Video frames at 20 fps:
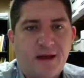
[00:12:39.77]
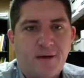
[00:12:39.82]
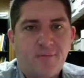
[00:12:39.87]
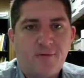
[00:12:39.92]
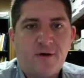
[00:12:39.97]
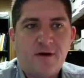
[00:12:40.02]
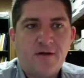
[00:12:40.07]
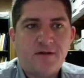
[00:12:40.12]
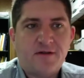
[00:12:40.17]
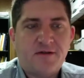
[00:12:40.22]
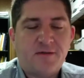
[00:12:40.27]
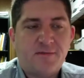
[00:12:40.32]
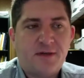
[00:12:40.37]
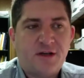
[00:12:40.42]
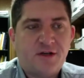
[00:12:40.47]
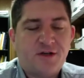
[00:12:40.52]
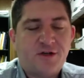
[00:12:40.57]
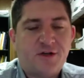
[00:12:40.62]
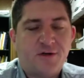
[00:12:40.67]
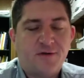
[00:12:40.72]
I want to
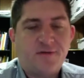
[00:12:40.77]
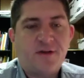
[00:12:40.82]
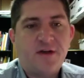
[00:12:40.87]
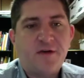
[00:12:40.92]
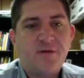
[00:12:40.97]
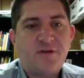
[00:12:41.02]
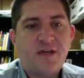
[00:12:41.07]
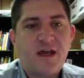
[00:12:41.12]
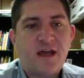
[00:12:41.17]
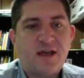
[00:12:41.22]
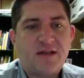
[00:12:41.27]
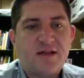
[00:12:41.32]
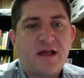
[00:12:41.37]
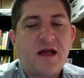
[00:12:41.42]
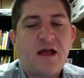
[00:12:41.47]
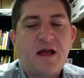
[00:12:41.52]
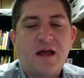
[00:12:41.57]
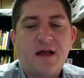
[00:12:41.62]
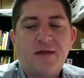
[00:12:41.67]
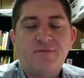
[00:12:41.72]
make sure that you take
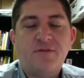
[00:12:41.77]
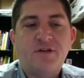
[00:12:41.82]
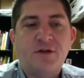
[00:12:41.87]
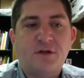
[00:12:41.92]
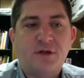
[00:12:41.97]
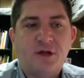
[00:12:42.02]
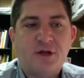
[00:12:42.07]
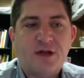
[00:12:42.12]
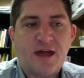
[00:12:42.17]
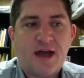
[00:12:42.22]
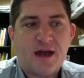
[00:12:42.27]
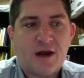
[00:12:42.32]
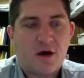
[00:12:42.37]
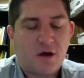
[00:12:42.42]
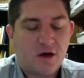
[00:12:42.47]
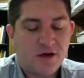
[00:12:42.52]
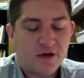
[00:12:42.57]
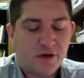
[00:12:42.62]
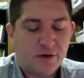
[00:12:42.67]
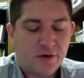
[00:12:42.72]
time to look at
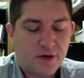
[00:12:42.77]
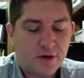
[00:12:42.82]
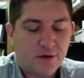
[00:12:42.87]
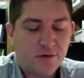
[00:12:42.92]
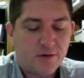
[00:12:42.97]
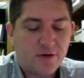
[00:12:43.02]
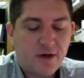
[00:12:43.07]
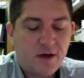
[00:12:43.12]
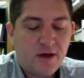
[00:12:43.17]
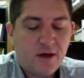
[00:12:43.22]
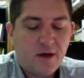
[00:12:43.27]
on your own.